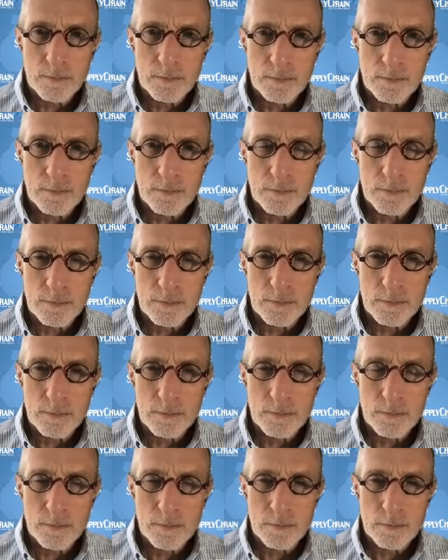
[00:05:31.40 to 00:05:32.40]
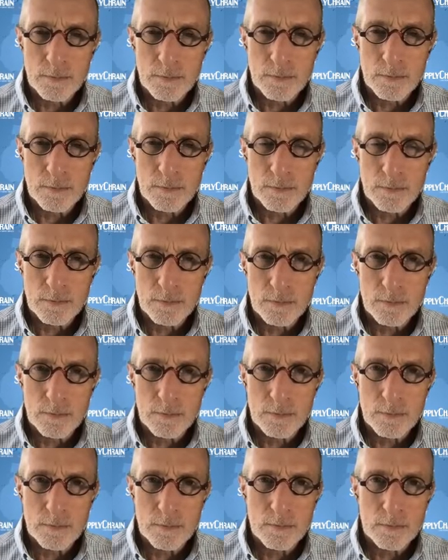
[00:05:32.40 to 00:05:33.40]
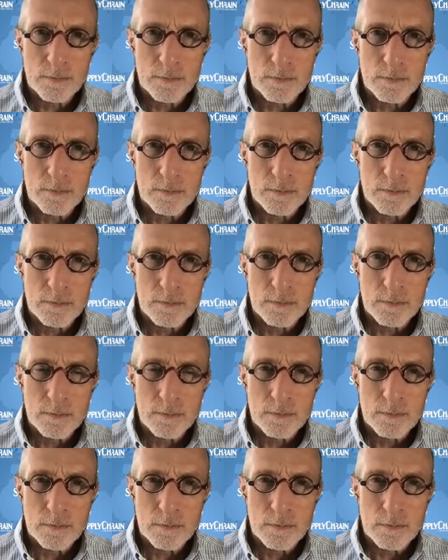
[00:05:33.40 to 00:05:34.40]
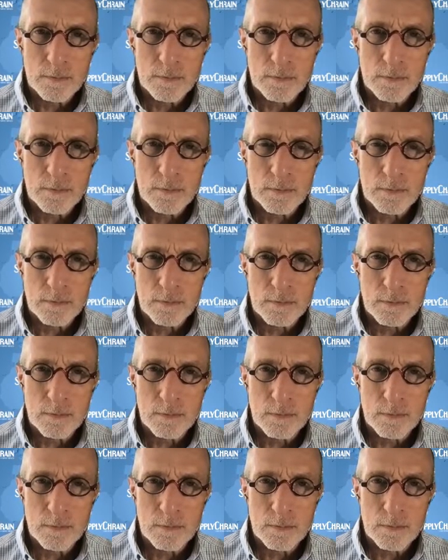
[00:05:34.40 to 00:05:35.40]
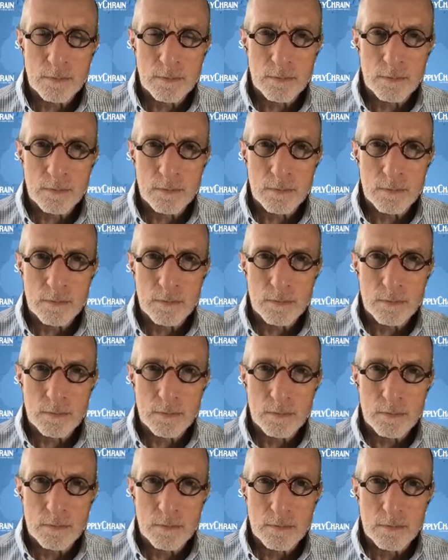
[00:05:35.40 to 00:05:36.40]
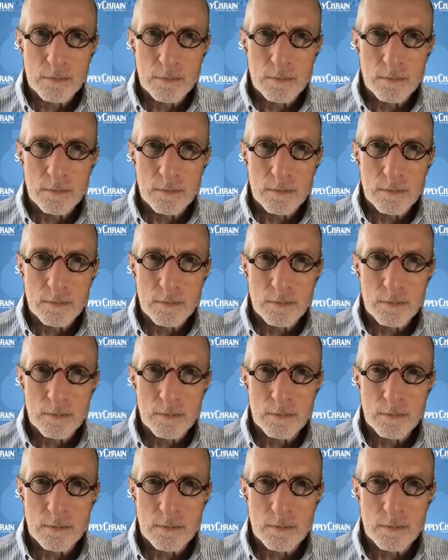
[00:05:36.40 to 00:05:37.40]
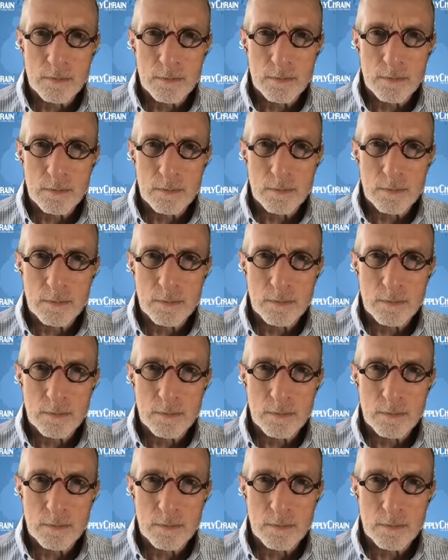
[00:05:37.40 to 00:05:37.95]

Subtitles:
This person isn't speaking.